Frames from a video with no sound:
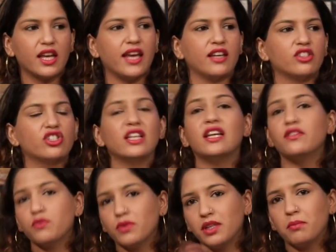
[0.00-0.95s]
And she
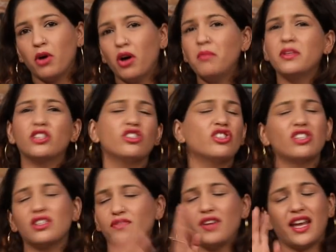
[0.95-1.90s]
lives with her mom, and she's
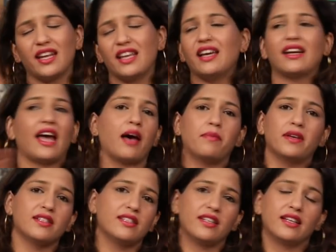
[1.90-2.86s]
just very unhappy
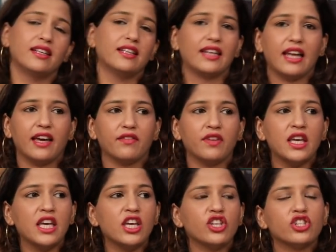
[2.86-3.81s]
and cynical in life.
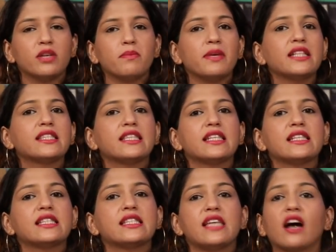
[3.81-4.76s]
She meets
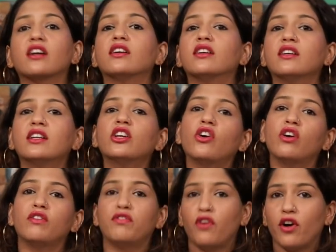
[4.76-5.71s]
this young girl
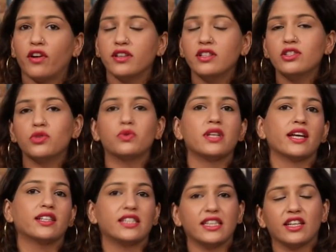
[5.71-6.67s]
called Florence, who's
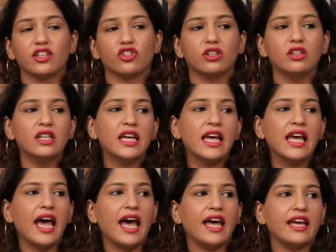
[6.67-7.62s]
like a teenager,
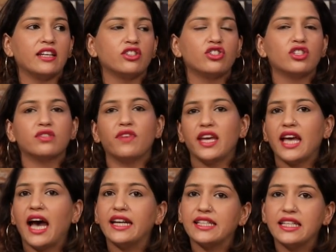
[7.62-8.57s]
and she's very
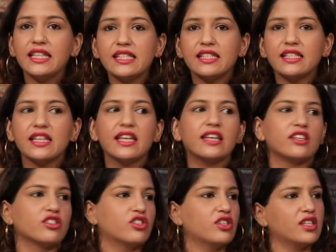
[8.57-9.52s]
idealistic,
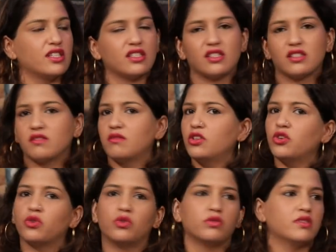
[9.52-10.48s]
and she's, you
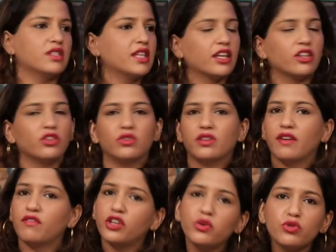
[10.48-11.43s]
know, sticking to the
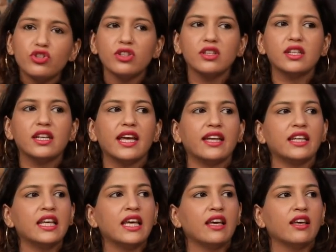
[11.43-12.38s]
revolution.
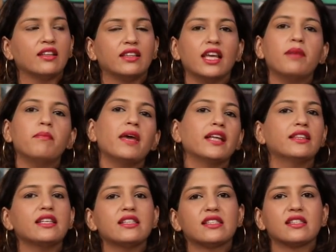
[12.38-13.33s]
And they make
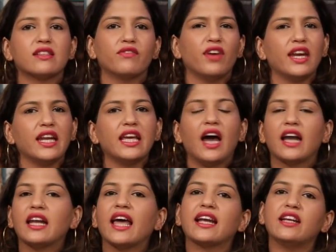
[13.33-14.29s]
this very
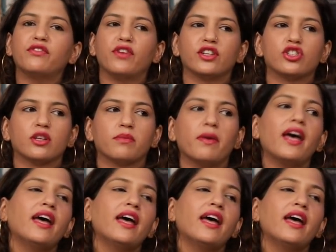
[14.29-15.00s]
unlikely friendship.